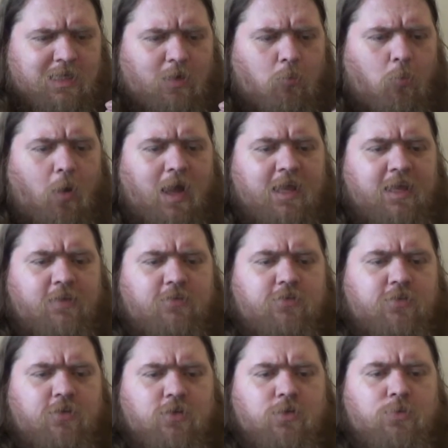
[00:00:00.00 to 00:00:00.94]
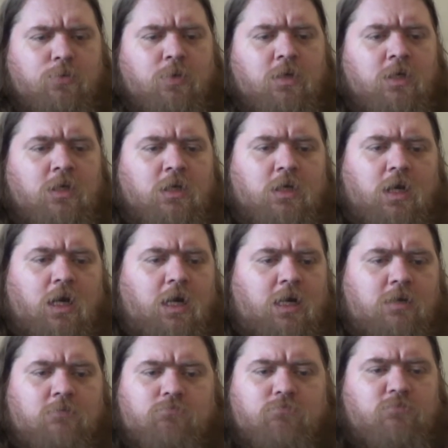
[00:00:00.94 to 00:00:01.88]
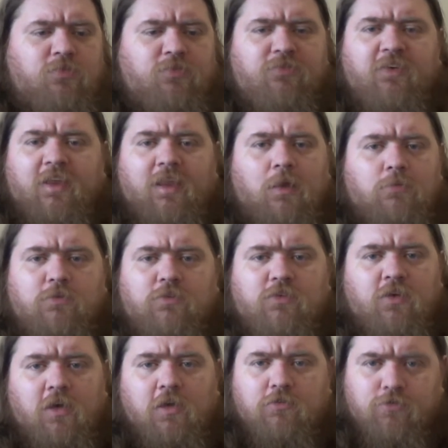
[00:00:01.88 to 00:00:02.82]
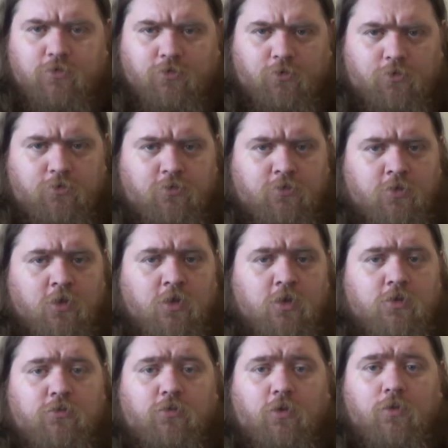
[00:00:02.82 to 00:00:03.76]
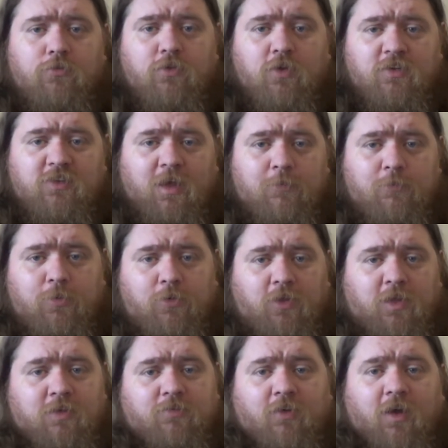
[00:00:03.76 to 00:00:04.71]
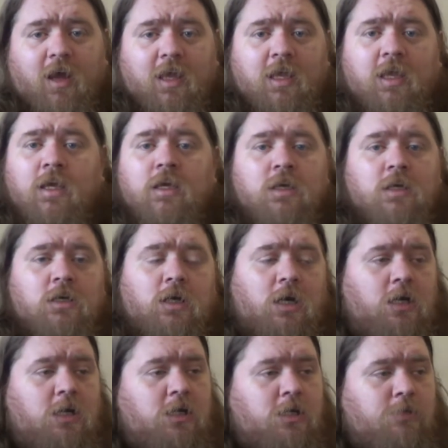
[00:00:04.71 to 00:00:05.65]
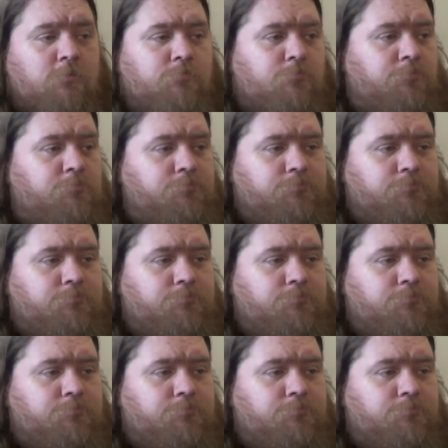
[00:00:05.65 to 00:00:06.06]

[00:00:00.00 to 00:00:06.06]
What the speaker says: way to fill out search results. So, for example, if I was